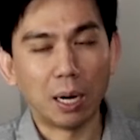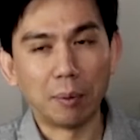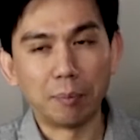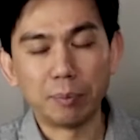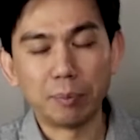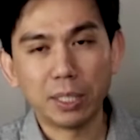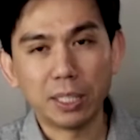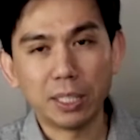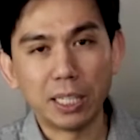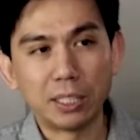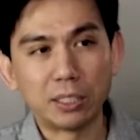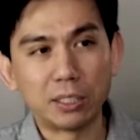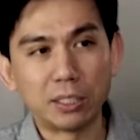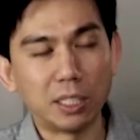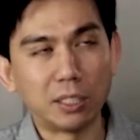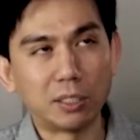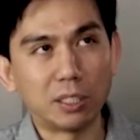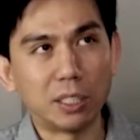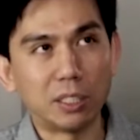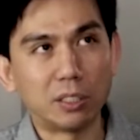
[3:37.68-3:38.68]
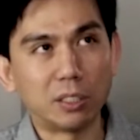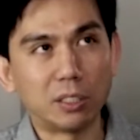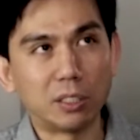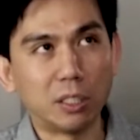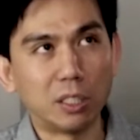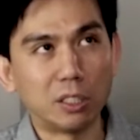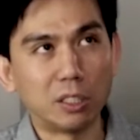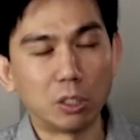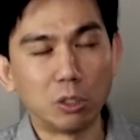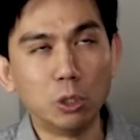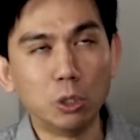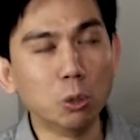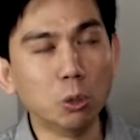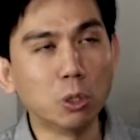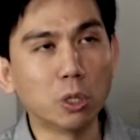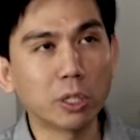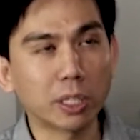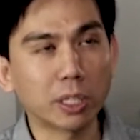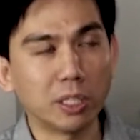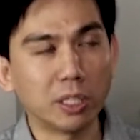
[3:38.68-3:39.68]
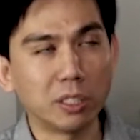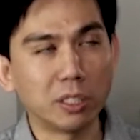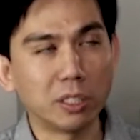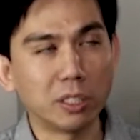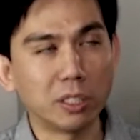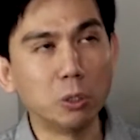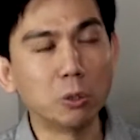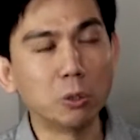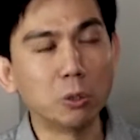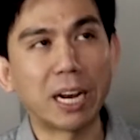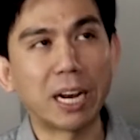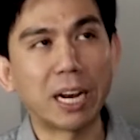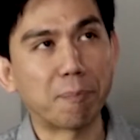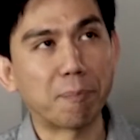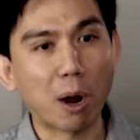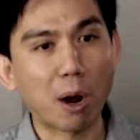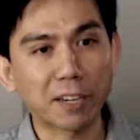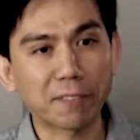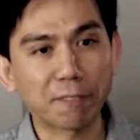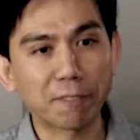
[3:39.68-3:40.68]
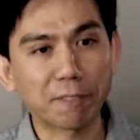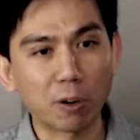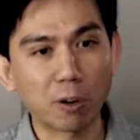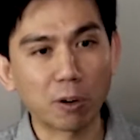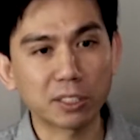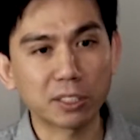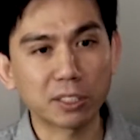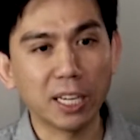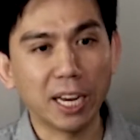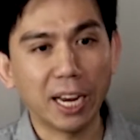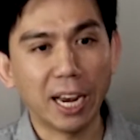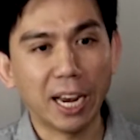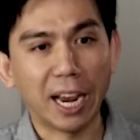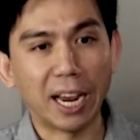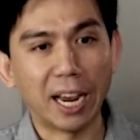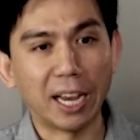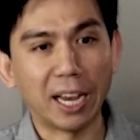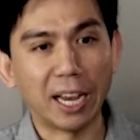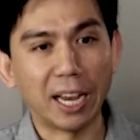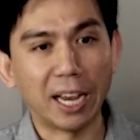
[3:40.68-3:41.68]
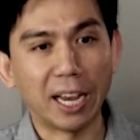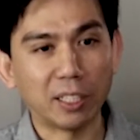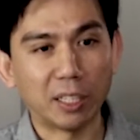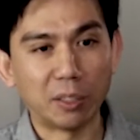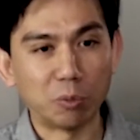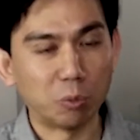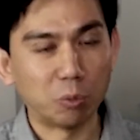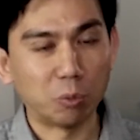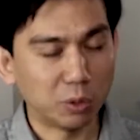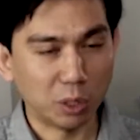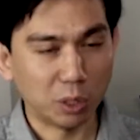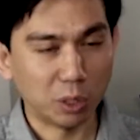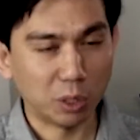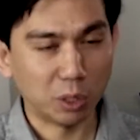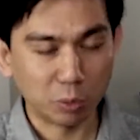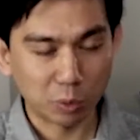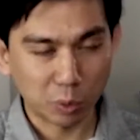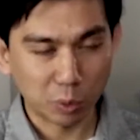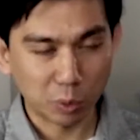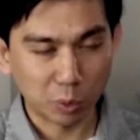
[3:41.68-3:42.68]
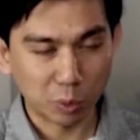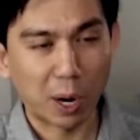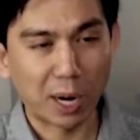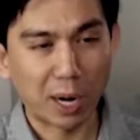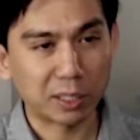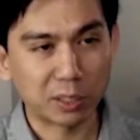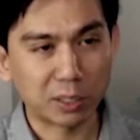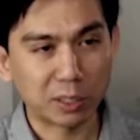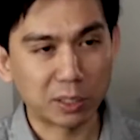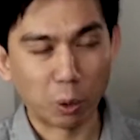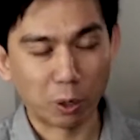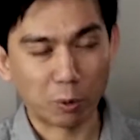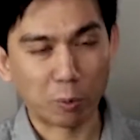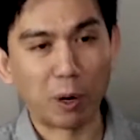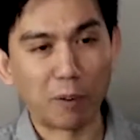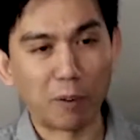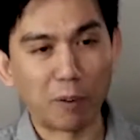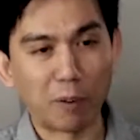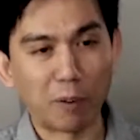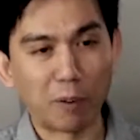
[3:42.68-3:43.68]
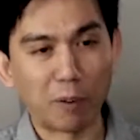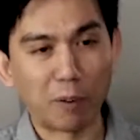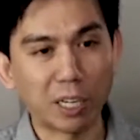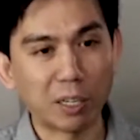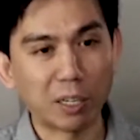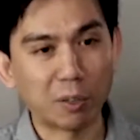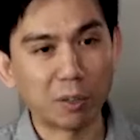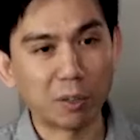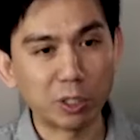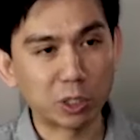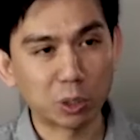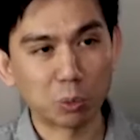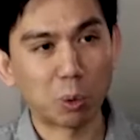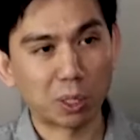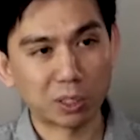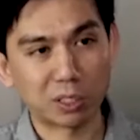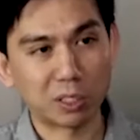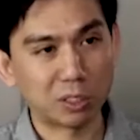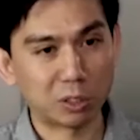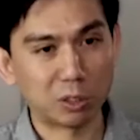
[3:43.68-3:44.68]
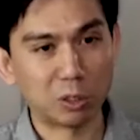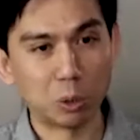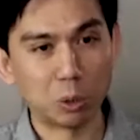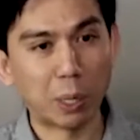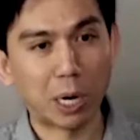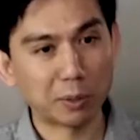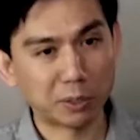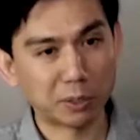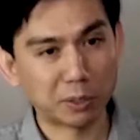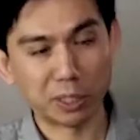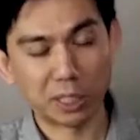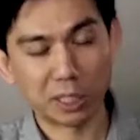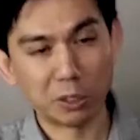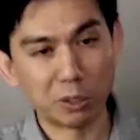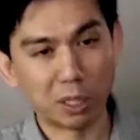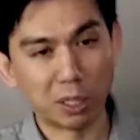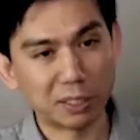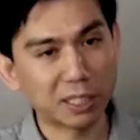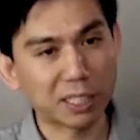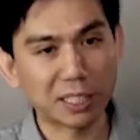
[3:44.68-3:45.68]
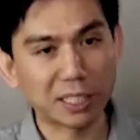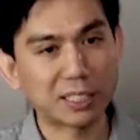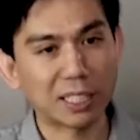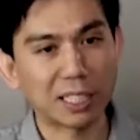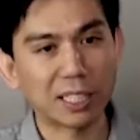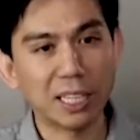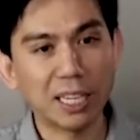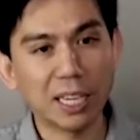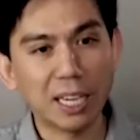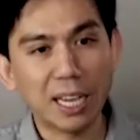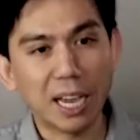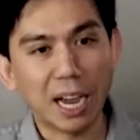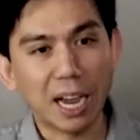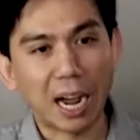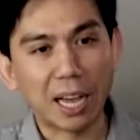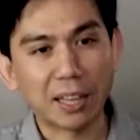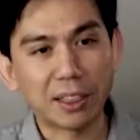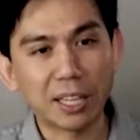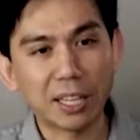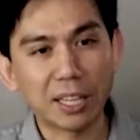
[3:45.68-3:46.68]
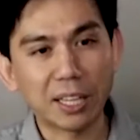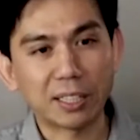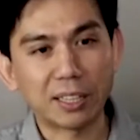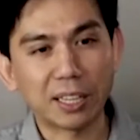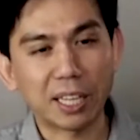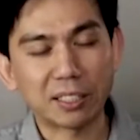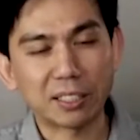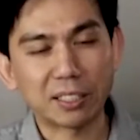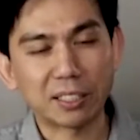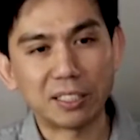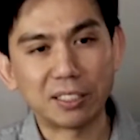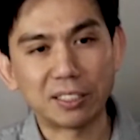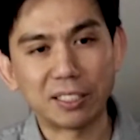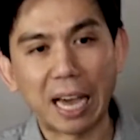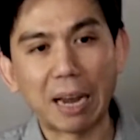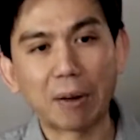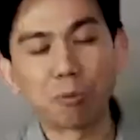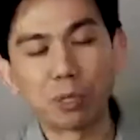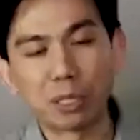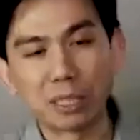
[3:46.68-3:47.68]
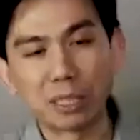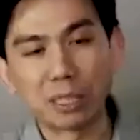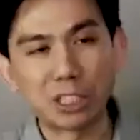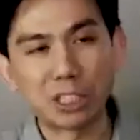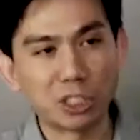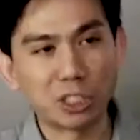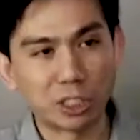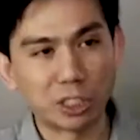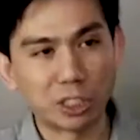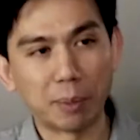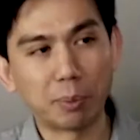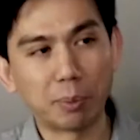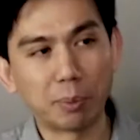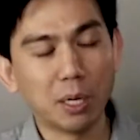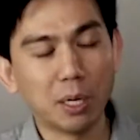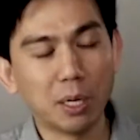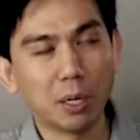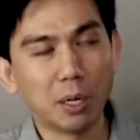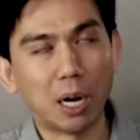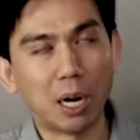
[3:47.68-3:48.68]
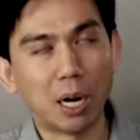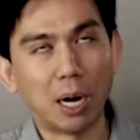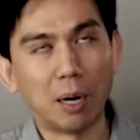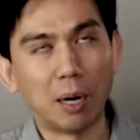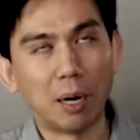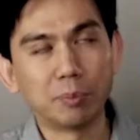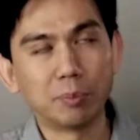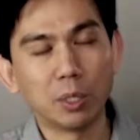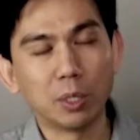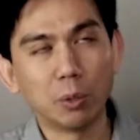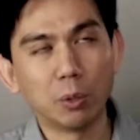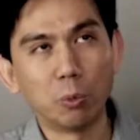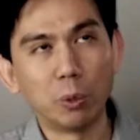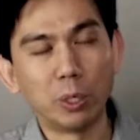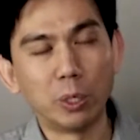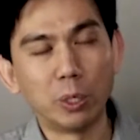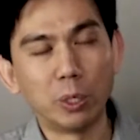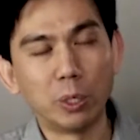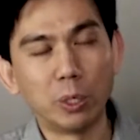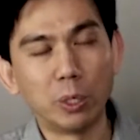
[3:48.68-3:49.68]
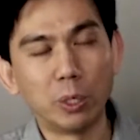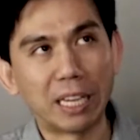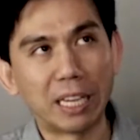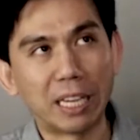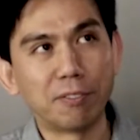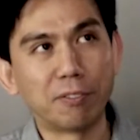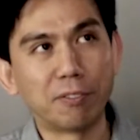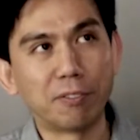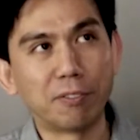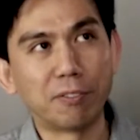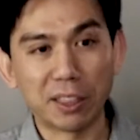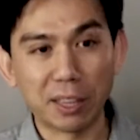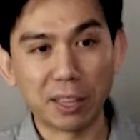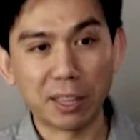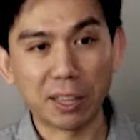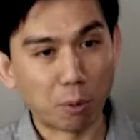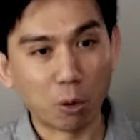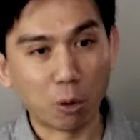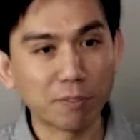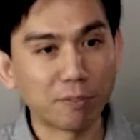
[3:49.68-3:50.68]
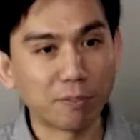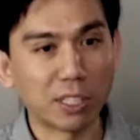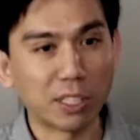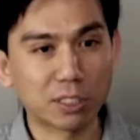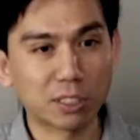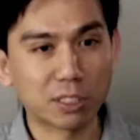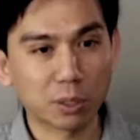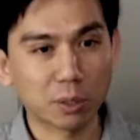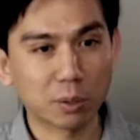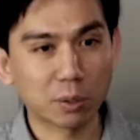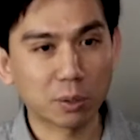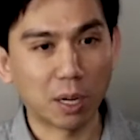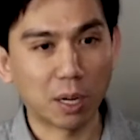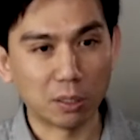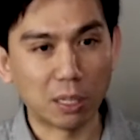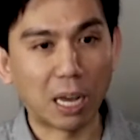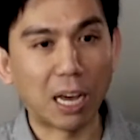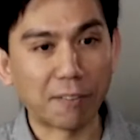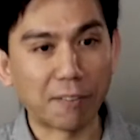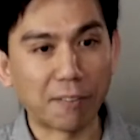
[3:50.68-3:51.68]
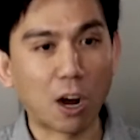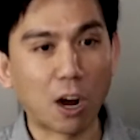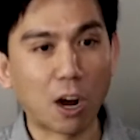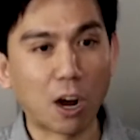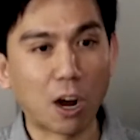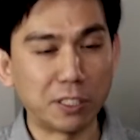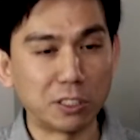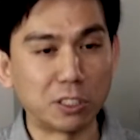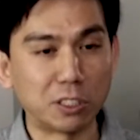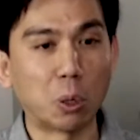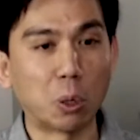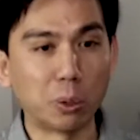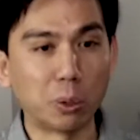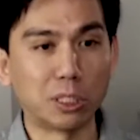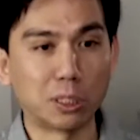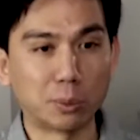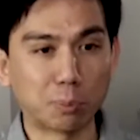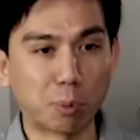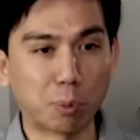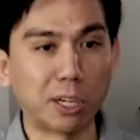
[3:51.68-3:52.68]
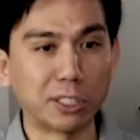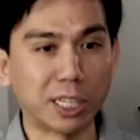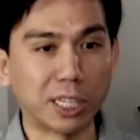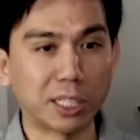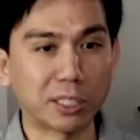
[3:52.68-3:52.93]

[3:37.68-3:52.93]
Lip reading: It's a new look, it's a new kind of product for us, and we want it to work well for Richard, and Richard wants us to do well so we can do it on set. It's like, I think it's that relationship which gave, I think, both of us a lot of confidence to go into this project.